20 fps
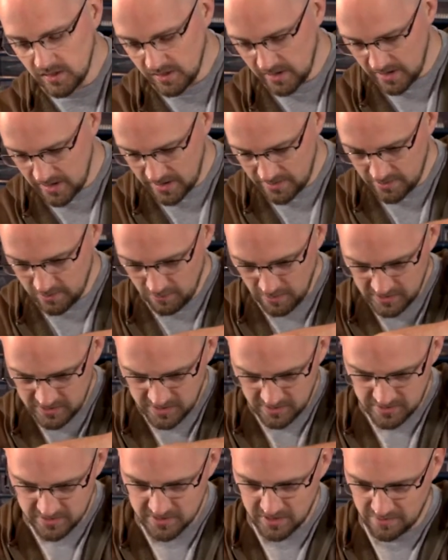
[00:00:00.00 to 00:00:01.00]
And the rest
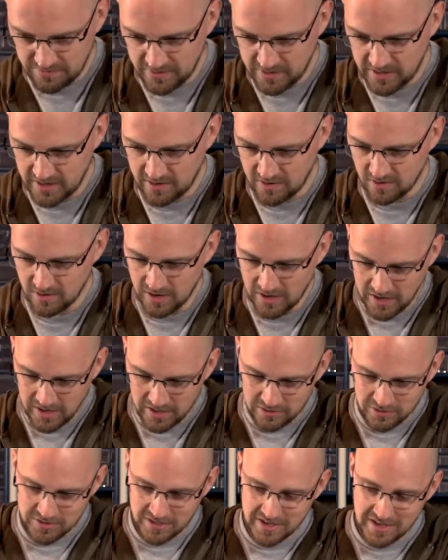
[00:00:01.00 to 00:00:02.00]
of the stuff in here,
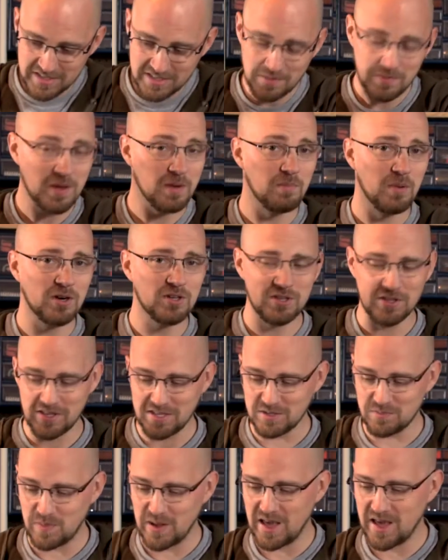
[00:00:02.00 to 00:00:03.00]
looks like he sent me a bunch of
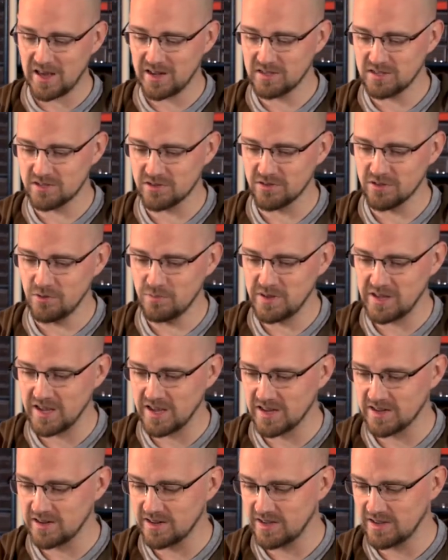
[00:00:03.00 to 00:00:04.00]
these bags, so they'll be
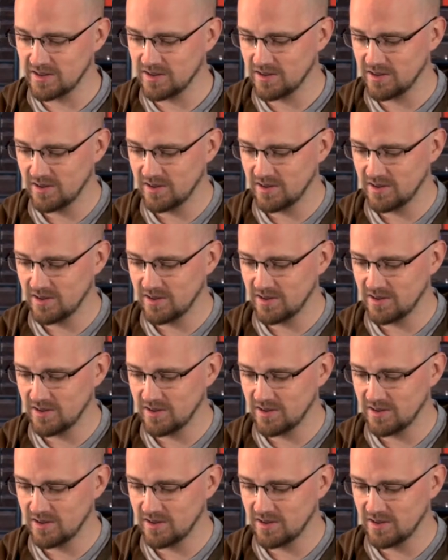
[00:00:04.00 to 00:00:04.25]
handy.